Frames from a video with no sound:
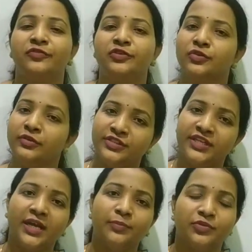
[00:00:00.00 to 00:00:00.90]

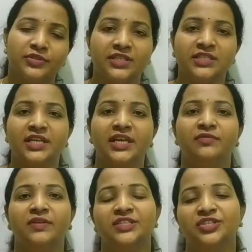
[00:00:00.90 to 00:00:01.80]
physiological process
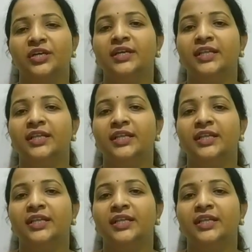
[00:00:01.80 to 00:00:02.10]
in which